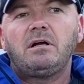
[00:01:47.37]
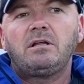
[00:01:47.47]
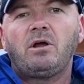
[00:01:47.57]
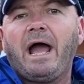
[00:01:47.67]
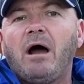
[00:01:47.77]

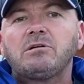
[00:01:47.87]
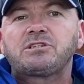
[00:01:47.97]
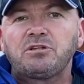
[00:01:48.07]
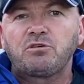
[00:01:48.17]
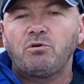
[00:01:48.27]
how it's
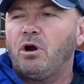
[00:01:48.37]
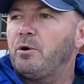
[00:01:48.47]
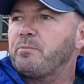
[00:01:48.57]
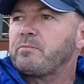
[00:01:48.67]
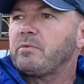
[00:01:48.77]
going to grow,
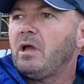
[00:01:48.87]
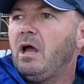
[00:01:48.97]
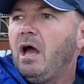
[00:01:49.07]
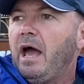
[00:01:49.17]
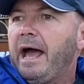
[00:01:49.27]

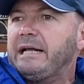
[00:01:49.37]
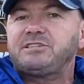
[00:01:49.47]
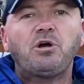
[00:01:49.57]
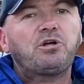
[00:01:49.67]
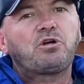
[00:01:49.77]
it's
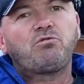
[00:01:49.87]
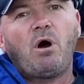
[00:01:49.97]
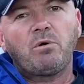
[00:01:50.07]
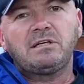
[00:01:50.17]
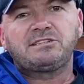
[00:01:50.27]
not going to
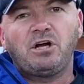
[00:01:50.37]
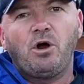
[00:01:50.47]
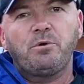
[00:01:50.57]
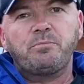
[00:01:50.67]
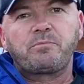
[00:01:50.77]
grow on its
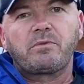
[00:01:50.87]
own.